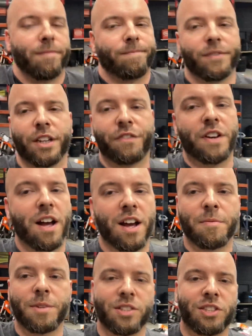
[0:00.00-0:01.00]
If not, I
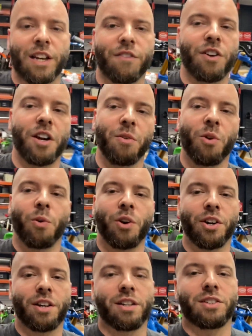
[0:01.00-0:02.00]
mean 7 or 8 will
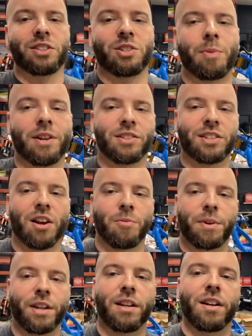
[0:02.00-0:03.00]
work. It just depends how
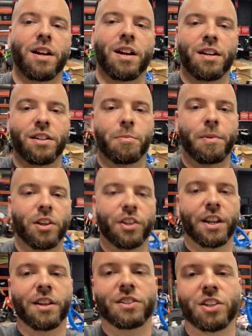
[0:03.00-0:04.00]
big the
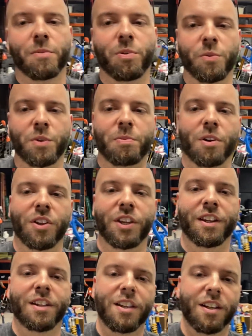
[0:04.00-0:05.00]
building ends up when we build it.
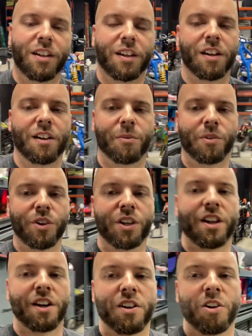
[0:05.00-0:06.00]
We're looking
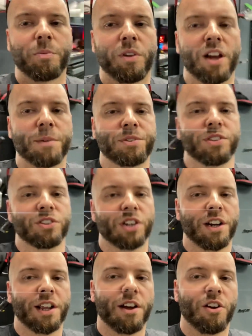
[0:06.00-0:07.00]
at a couple options right
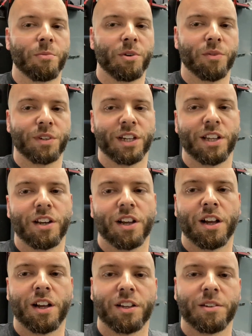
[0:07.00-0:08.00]
now, but we did
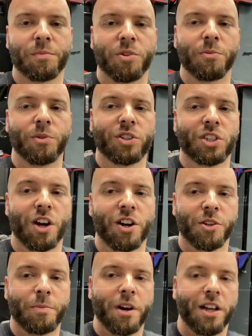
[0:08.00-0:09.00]
pretty much start
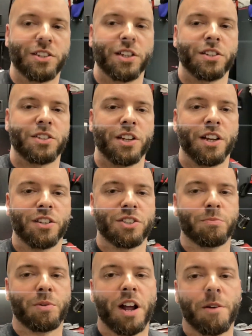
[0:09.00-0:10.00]
the process on getting some
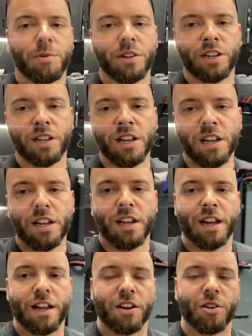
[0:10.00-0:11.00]
property
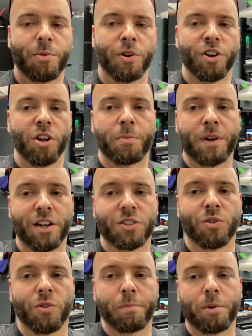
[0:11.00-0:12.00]
and putting up an
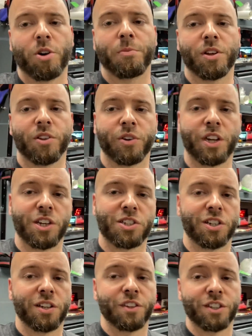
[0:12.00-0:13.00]
actual permanent
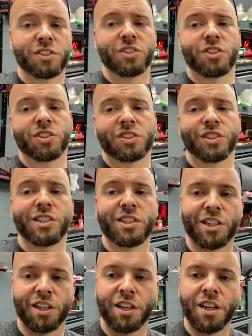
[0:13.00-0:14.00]
location. This is just
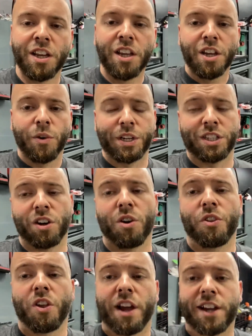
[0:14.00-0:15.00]
leasing. We did own
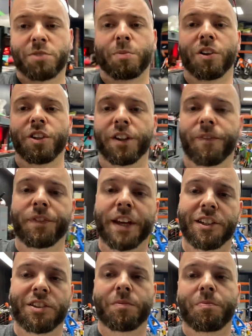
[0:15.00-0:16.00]
the last building
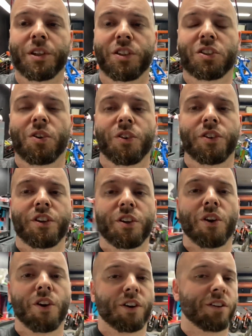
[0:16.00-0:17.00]
that's being sold in New
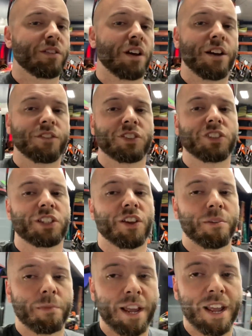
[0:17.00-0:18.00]
York, obviously
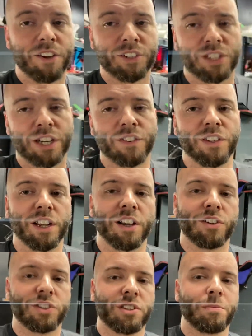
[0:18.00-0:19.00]
selling my house and everything
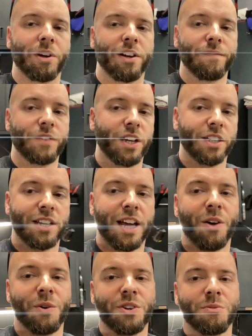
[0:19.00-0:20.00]
else, but you get that
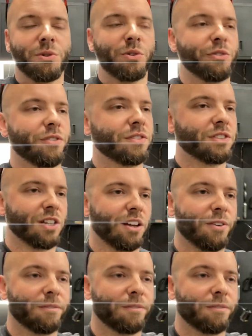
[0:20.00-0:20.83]
when you move. So